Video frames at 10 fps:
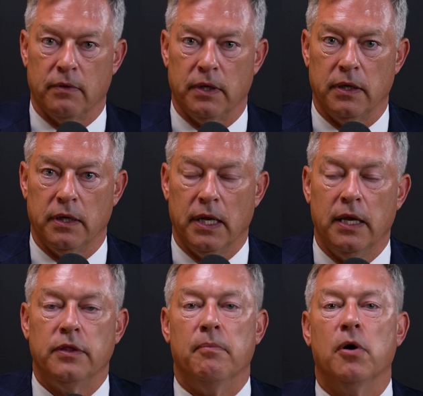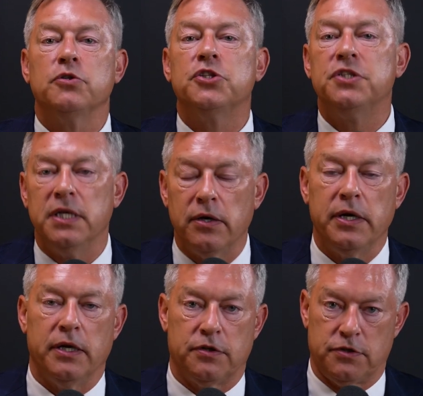Right? The most
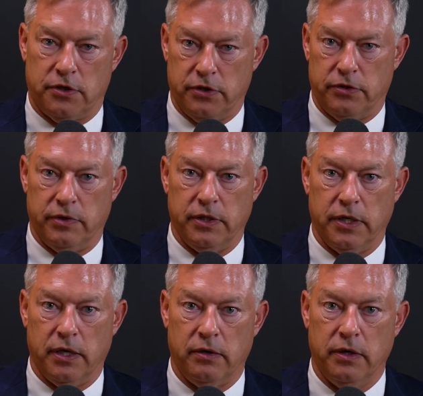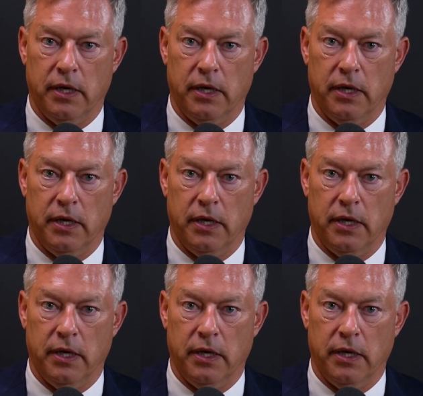serious surgery, though,